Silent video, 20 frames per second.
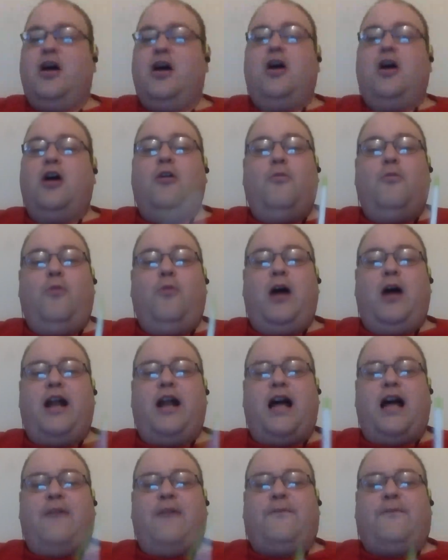What
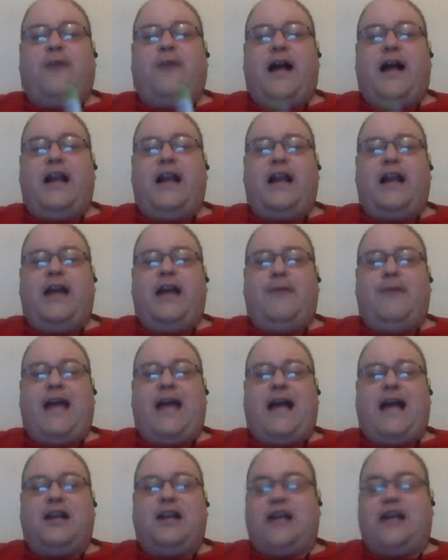a Friday night we
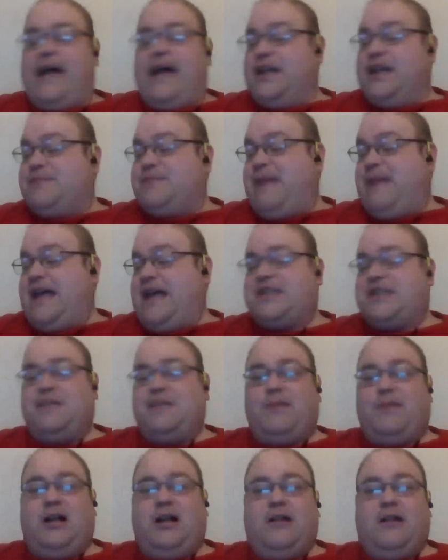had in college
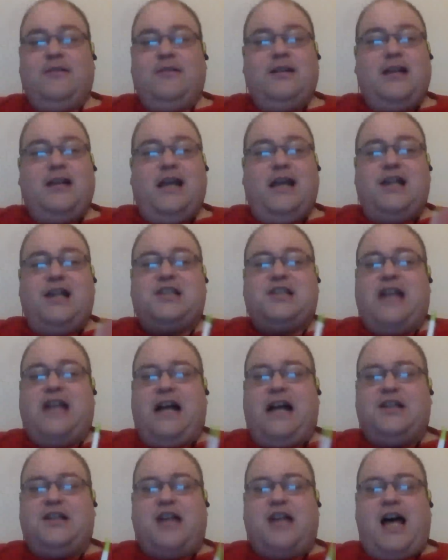basketball. It is
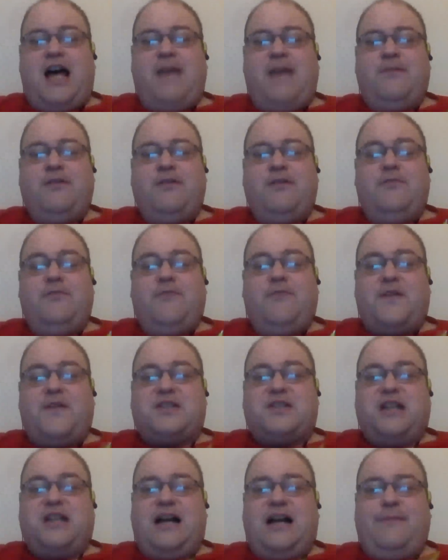now time for the
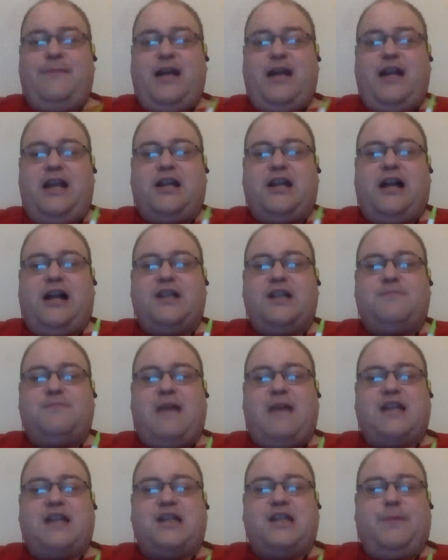Scott Manning College
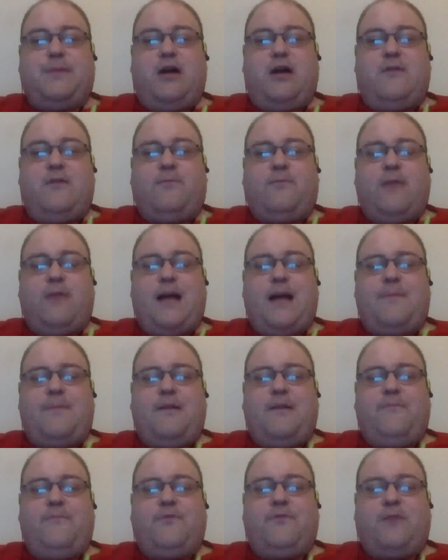Basketball
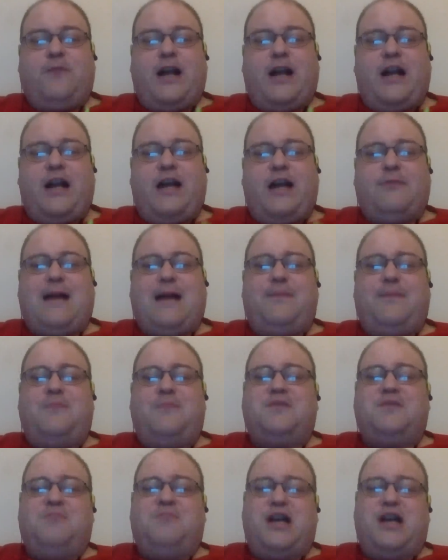Friday night wrap-up
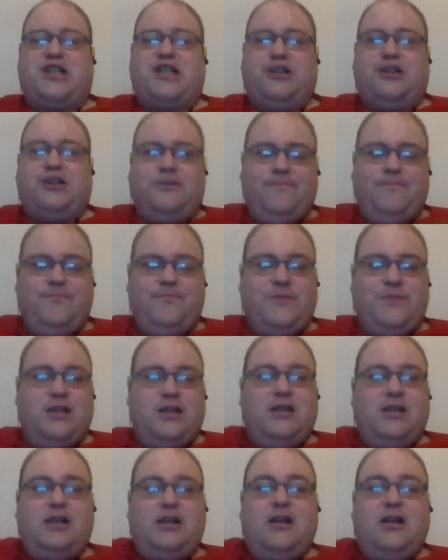special.
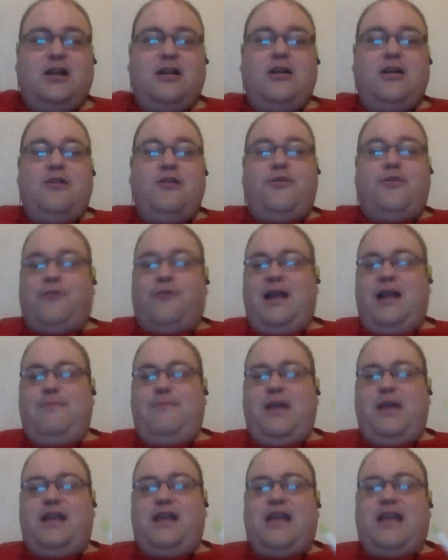3
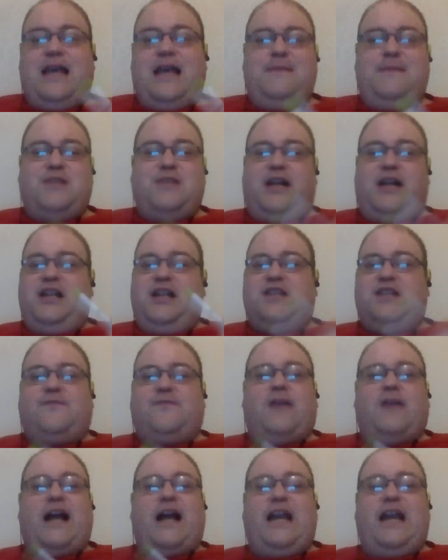big games on this
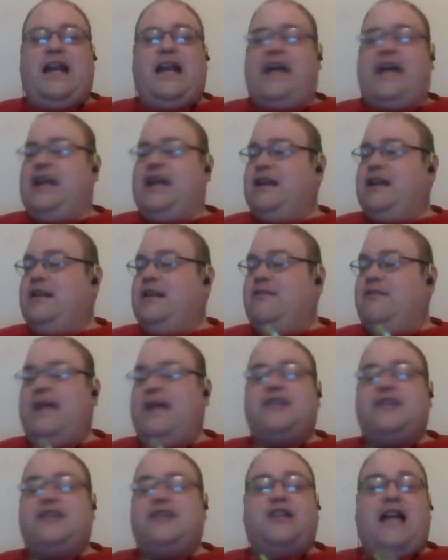Friday night
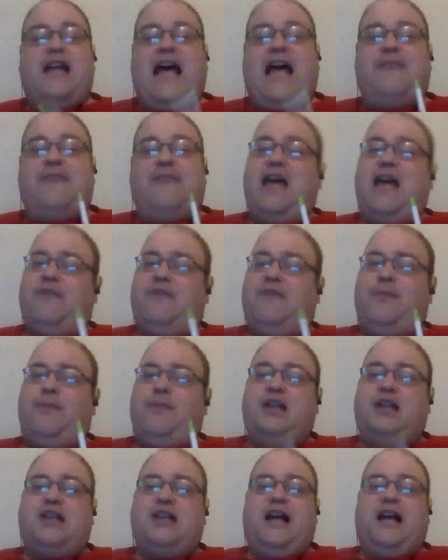that's going to have
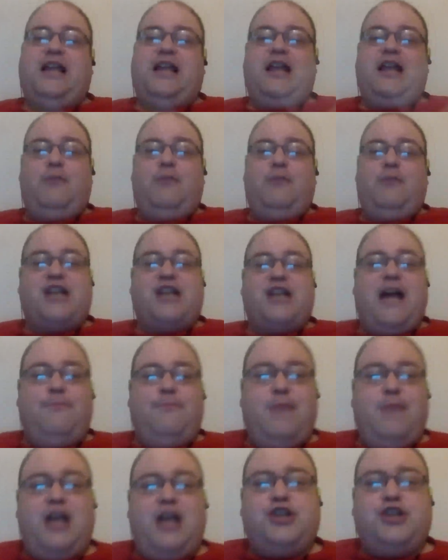everybody talking, and which had
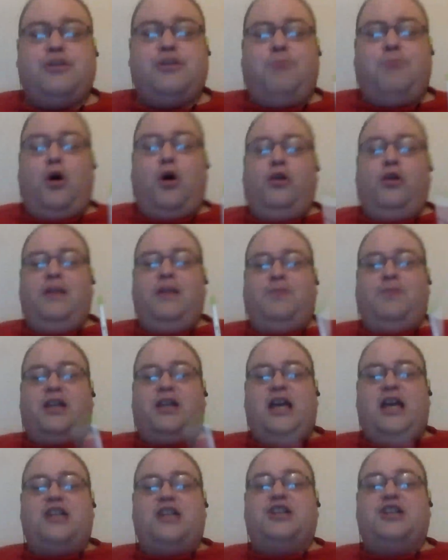major poll
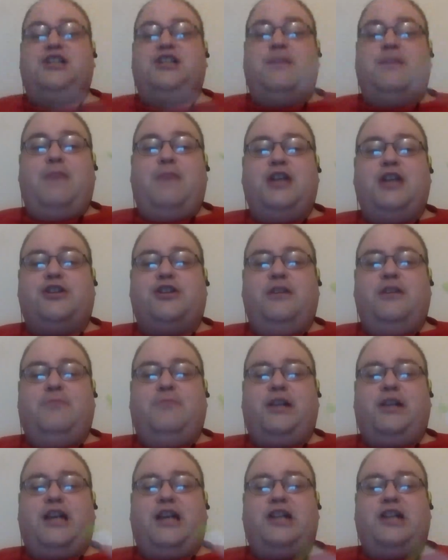implications and major
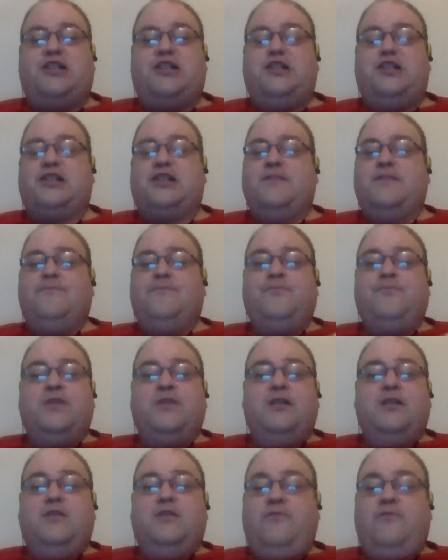implications
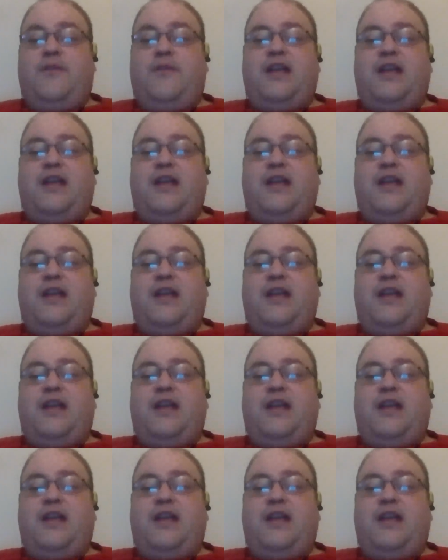for the